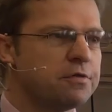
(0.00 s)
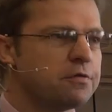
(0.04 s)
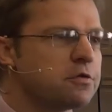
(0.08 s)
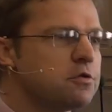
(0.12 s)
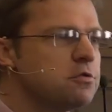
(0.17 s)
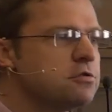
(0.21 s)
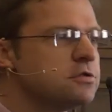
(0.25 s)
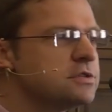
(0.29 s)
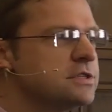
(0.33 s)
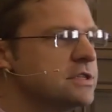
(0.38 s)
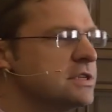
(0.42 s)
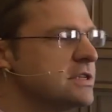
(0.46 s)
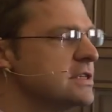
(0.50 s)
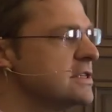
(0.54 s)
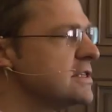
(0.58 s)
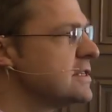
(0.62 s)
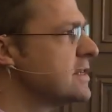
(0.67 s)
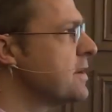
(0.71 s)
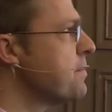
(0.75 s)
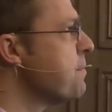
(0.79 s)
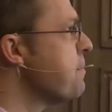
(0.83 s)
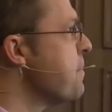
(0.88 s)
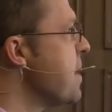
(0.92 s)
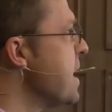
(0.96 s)
Of course, this
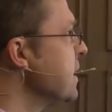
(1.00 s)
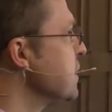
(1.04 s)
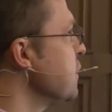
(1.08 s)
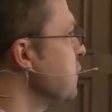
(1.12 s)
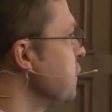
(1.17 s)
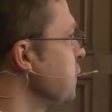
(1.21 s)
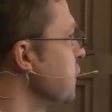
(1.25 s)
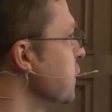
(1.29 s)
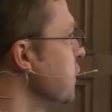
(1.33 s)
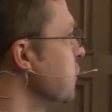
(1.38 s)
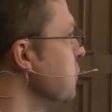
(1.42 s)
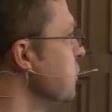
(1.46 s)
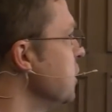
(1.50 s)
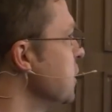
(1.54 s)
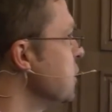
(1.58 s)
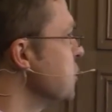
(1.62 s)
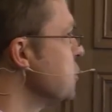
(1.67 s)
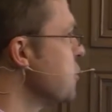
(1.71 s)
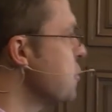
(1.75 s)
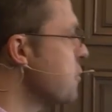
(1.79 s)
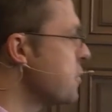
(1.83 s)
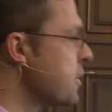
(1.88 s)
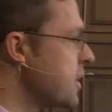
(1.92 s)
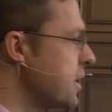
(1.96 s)
is a metaphor. We're
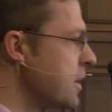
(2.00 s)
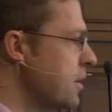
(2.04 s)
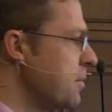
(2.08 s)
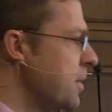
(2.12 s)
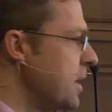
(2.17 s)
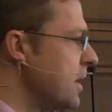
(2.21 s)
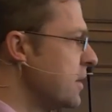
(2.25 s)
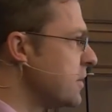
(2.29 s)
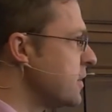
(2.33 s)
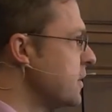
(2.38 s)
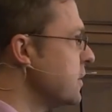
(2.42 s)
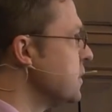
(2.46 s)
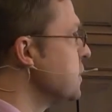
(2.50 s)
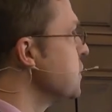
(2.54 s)
talking about the